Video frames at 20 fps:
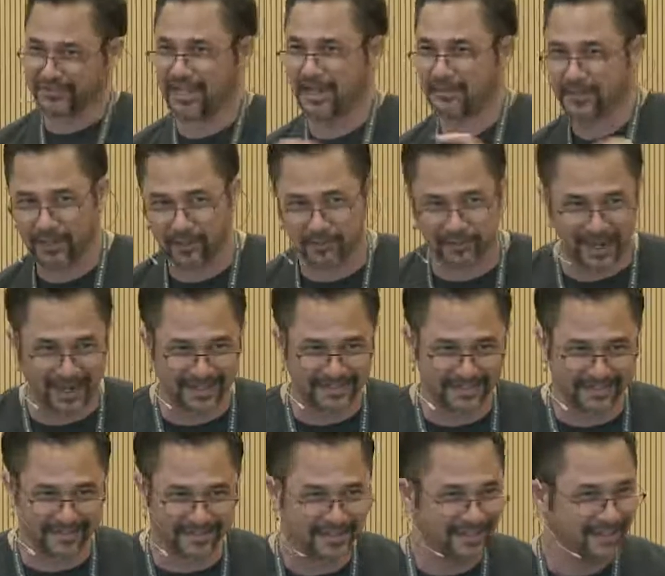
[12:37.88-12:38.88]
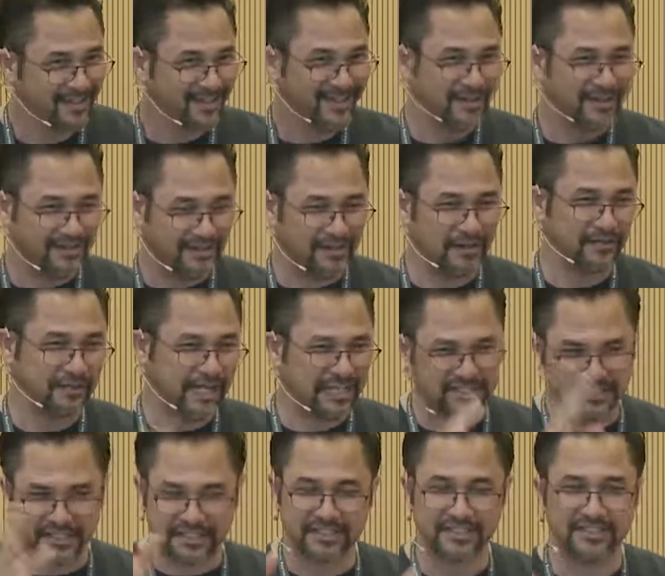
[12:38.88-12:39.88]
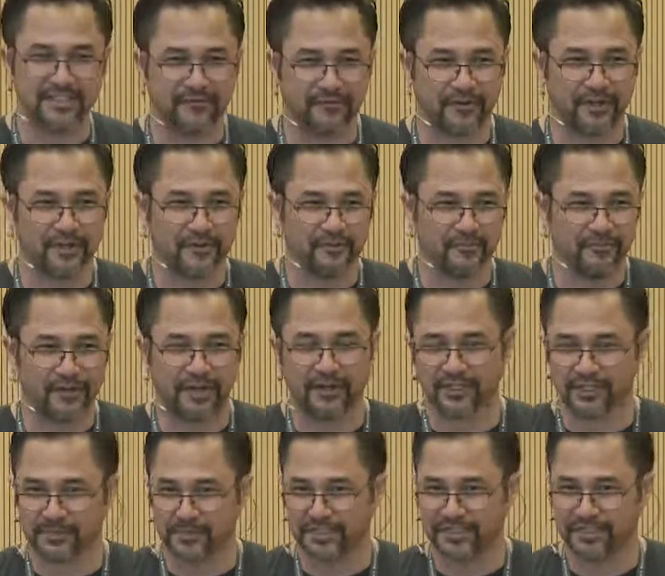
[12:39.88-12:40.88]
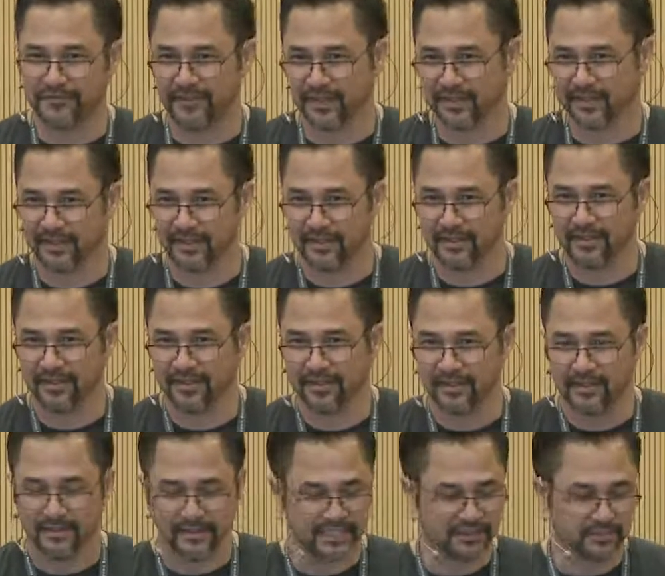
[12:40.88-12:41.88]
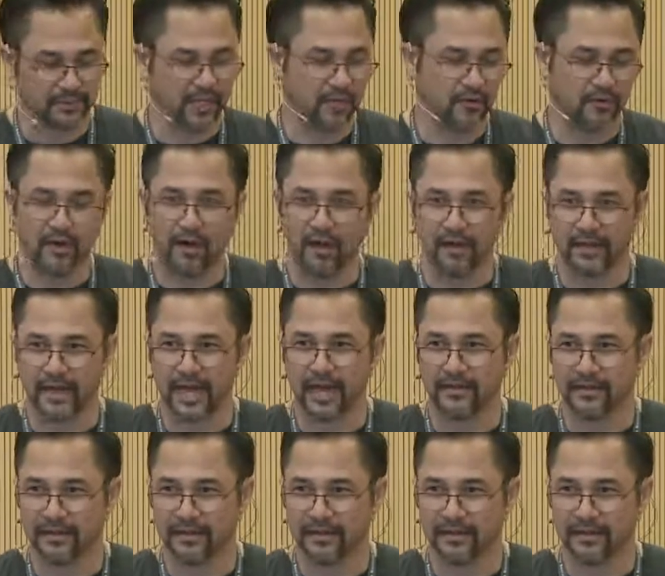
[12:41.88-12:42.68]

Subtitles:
type of load balancer. That's just a different vendor-specific thing. That's why I don't call it out